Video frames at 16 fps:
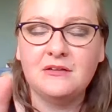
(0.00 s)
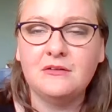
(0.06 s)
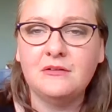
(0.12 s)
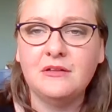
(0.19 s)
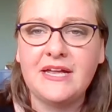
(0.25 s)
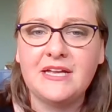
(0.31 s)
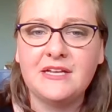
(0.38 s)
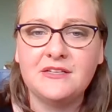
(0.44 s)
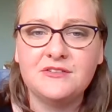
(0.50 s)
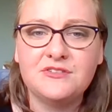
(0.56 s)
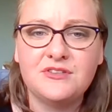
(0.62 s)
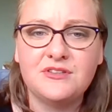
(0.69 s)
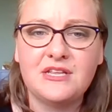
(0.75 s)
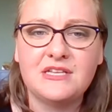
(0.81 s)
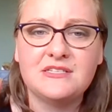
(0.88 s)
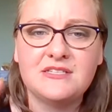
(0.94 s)
land
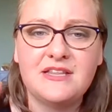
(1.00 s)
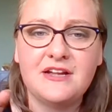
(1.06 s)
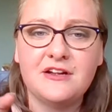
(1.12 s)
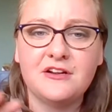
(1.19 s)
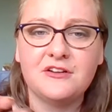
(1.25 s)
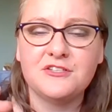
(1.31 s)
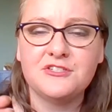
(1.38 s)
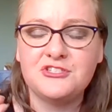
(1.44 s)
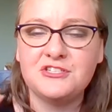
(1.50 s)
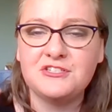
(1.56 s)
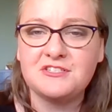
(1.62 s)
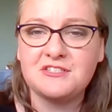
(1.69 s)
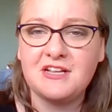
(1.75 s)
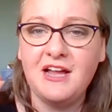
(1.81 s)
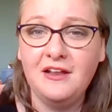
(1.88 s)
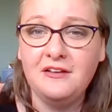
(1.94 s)
that's there is
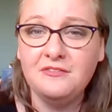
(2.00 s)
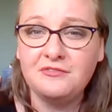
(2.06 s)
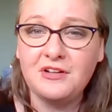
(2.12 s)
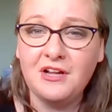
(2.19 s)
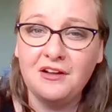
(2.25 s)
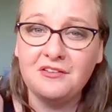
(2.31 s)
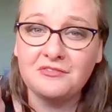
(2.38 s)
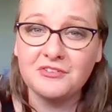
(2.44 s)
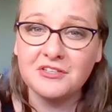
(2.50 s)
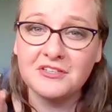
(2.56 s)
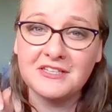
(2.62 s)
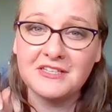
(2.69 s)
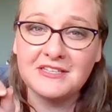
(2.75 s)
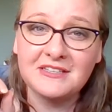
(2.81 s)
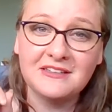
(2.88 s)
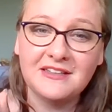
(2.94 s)
just kind of covered
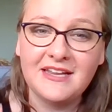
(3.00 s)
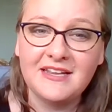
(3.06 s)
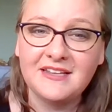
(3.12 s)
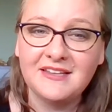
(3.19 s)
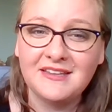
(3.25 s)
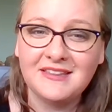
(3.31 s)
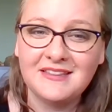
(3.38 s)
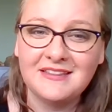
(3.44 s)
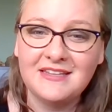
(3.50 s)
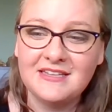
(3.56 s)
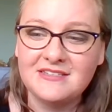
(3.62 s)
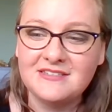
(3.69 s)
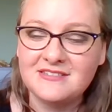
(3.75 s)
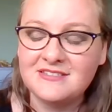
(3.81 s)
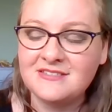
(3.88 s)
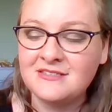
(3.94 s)
in like
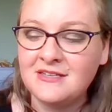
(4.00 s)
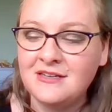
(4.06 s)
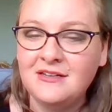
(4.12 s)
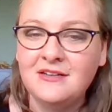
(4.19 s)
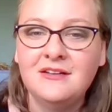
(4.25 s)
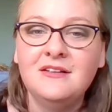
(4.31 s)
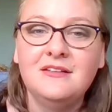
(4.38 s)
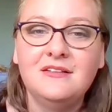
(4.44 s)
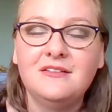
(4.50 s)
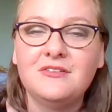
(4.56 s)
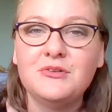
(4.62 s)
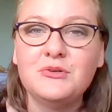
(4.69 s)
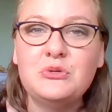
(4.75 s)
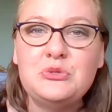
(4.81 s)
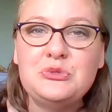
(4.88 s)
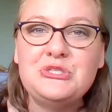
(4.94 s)
this
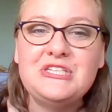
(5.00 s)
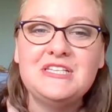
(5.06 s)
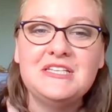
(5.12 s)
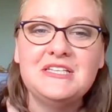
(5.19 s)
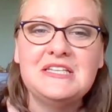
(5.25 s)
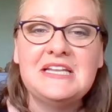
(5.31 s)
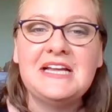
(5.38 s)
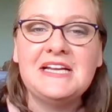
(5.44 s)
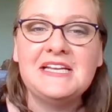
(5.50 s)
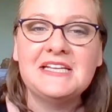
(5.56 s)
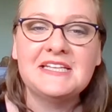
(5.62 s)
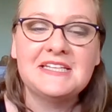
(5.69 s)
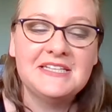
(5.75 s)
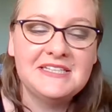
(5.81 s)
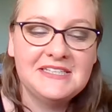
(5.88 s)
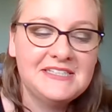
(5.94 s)
oozy
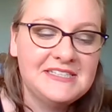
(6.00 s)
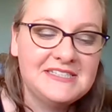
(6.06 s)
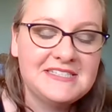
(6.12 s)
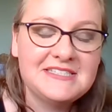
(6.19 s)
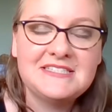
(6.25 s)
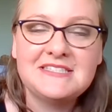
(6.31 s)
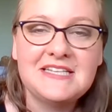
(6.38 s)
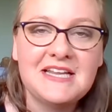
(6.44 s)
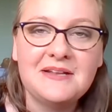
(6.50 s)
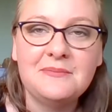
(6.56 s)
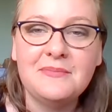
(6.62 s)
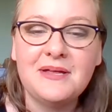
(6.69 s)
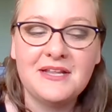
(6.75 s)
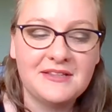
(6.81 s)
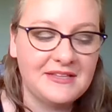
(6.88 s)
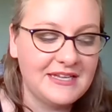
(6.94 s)
like
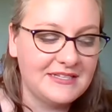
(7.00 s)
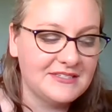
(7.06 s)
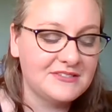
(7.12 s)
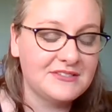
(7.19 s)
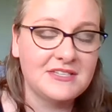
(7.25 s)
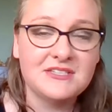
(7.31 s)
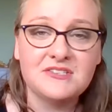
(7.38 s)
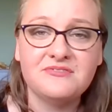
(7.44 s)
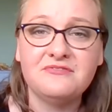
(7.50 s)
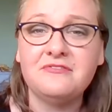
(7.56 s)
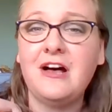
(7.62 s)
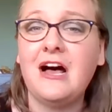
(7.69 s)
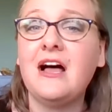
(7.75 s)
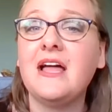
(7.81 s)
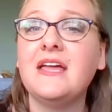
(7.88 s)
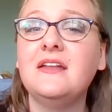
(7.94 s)
sediment that's this
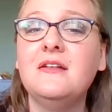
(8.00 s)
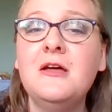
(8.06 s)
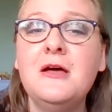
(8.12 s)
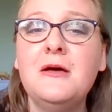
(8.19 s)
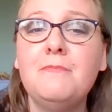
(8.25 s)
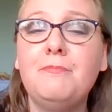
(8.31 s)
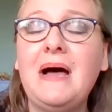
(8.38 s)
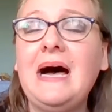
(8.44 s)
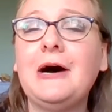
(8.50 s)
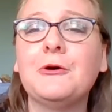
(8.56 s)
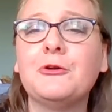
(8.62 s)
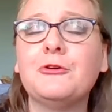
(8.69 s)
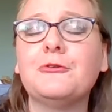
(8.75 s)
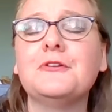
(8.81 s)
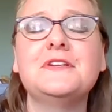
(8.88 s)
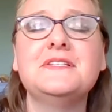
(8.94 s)
fine
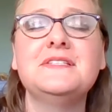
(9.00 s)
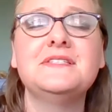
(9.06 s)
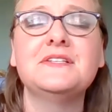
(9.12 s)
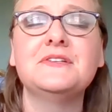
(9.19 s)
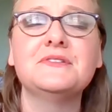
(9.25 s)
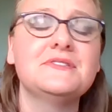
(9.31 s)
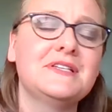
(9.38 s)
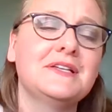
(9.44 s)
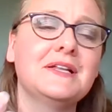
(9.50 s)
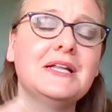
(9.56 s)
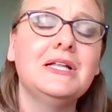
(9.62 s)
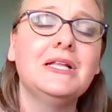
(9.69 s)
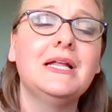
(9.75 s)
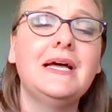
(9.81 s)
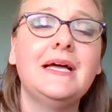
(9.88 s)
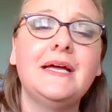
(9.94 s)
powdery silt and
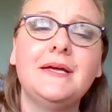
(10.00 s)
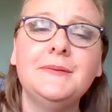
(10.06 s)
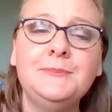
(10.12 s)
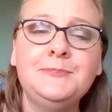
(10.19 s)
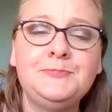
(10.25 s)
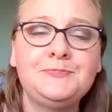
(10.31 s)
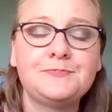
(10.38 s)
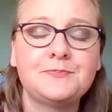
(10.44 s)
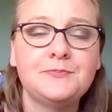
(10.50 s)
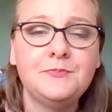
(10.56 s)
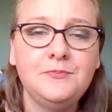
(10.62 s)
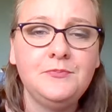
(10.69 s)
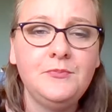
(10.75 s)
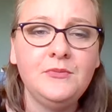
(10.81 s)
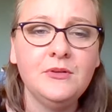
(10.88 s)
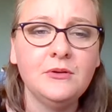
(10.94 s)
clay.
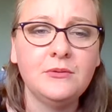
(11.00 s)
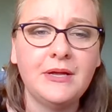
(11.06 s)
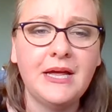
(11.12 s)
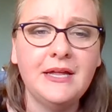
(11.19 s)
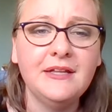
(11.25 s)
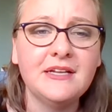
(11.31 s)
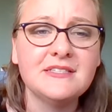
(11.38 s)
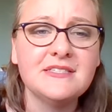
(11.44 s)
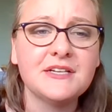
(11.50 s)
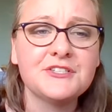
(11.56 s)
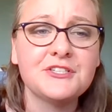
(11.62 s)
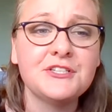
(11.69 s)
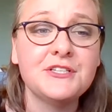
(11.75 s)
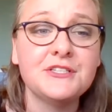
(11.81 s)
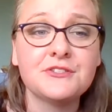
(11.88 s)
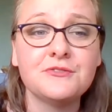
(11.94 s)
And that's
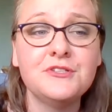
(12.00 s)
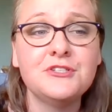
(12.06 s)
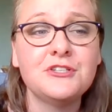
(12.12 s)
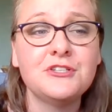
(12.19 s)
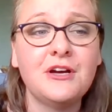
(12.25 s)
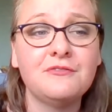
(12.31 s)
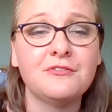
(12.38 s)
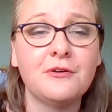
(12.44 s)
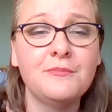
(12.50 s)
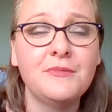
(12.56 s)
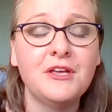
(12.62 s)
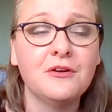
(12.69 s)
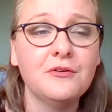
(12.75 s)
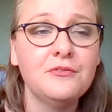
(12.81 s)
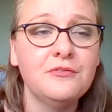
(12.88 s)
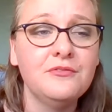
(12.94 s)
actually a screenshot from
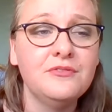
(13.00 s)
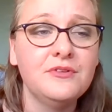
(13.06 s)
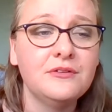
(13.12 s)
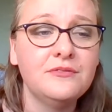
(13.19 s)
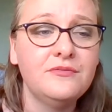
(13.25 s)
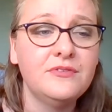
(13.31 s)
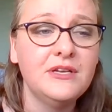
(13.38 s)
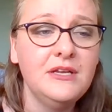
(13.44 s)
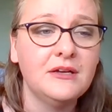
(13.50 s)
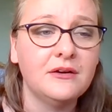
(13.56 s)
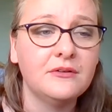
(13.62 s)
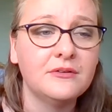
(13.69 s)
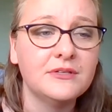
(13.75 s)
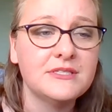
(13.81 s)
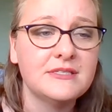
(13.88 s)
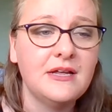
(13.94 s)
the Earth Revealed
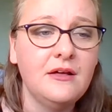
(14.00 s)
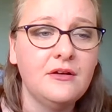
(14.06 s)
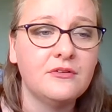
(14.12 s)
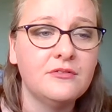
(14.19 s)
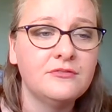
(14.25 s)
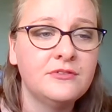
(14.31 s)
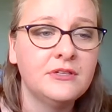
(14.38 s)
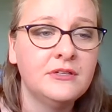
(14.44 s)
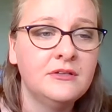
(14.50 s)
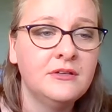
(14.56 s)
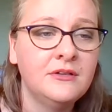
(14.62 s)
video itself.